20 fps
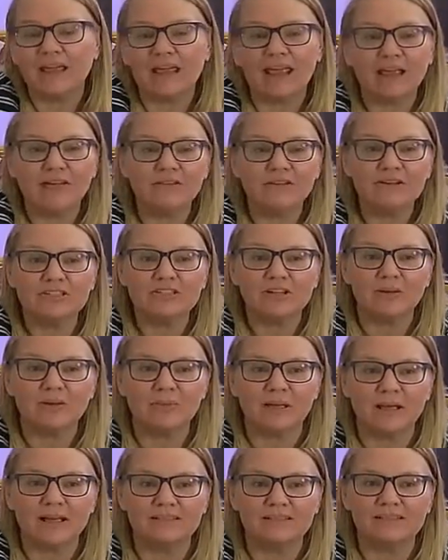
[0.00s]
every job
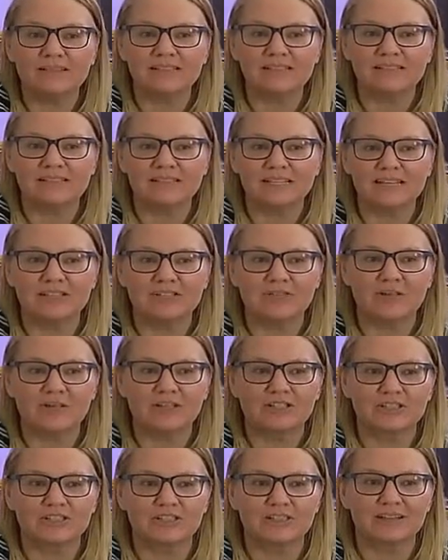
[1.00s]
has its
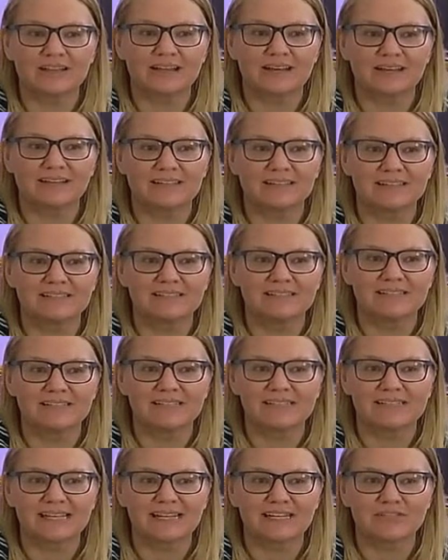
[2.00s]
satisfaction and its
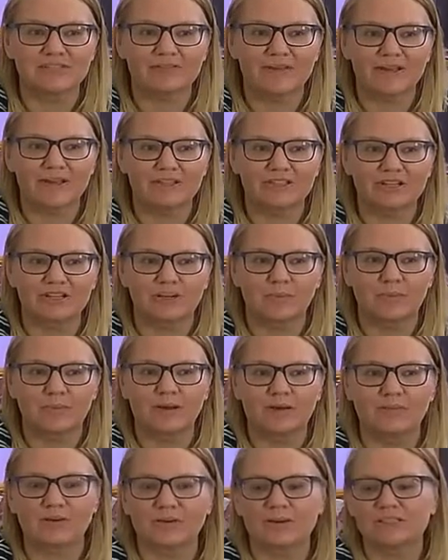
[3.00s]
dissatisfaction or
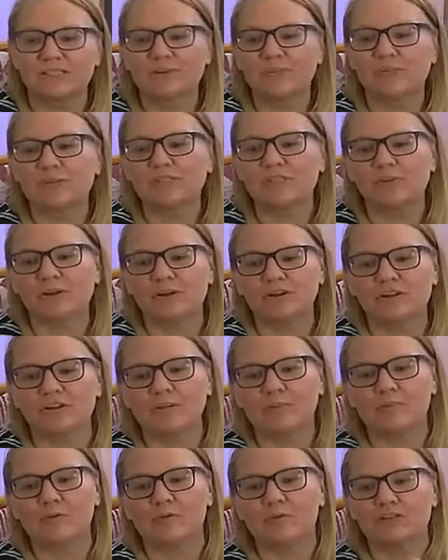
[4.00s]
whatever. It's like, which one are you
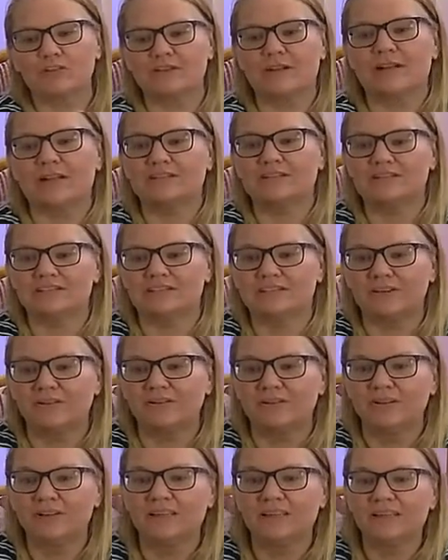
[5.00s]
more attracted to?
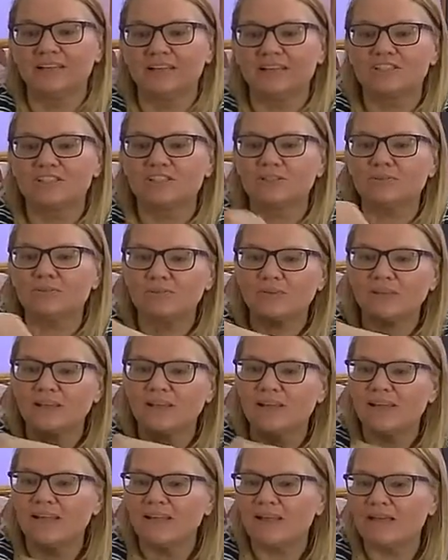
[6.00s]
Because
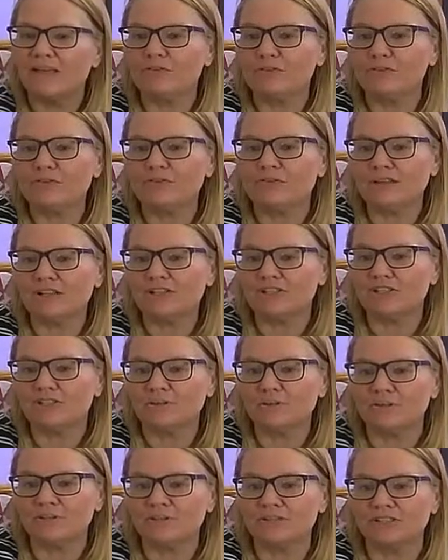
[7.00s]
if you've got 2
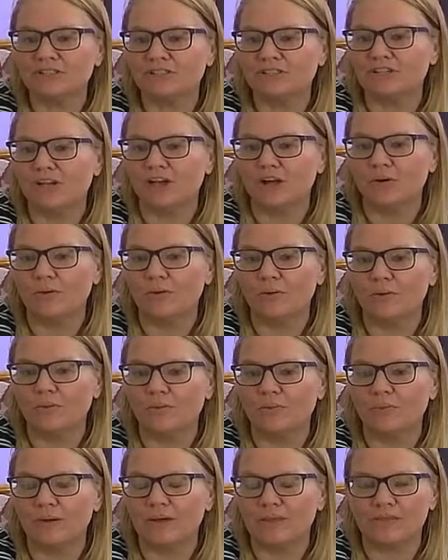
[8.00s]
years to go
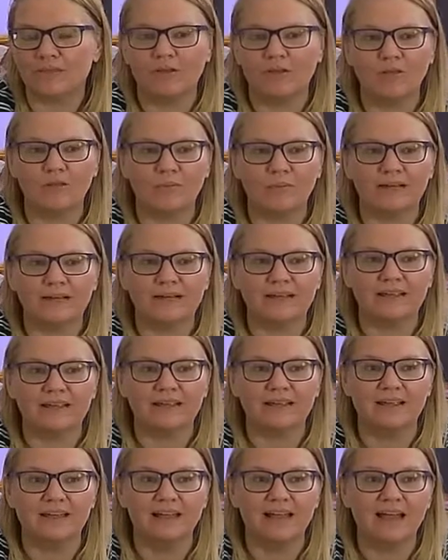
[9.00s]
with
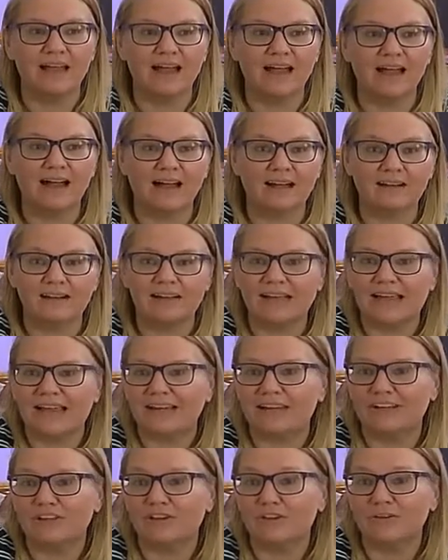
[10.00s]
already,
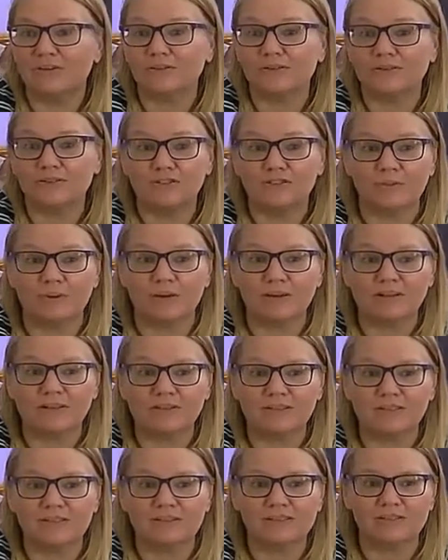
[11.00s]
and you're drawn to
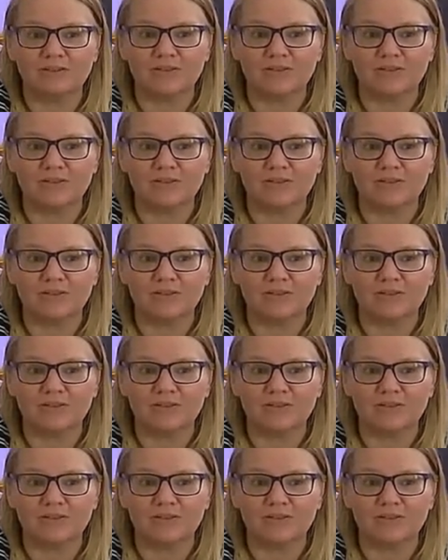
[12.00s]
this